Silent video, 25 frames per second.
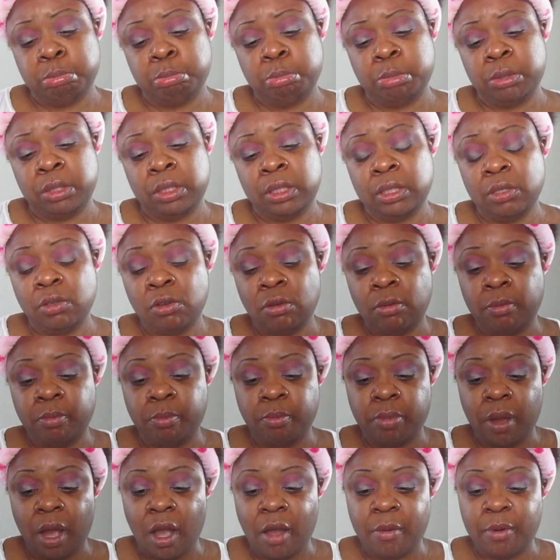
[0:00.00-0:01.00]
Silk
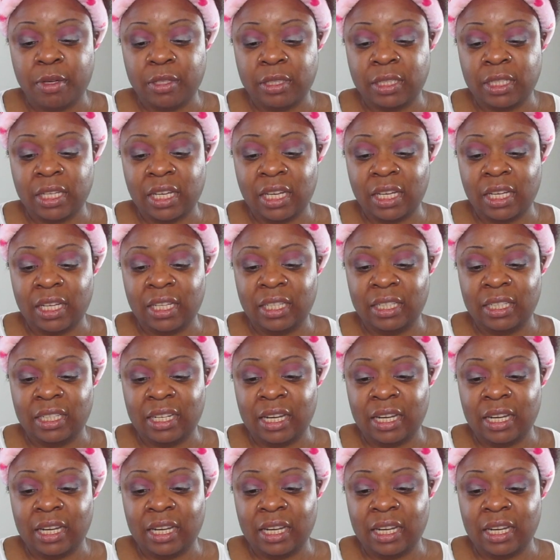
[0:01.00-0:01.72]
Bomber side.